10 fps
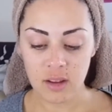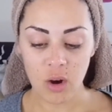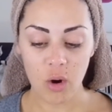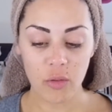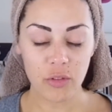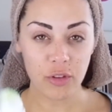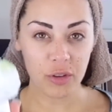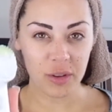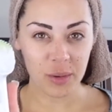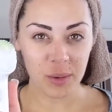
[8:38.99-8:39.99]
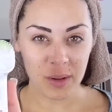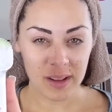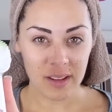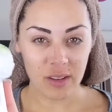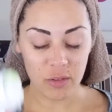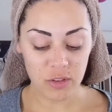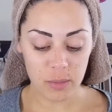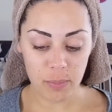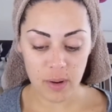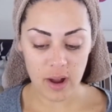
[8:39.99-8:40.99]
onto the
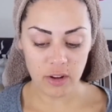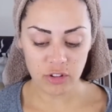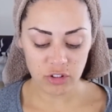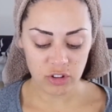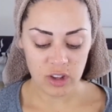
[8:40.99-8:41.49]
brush,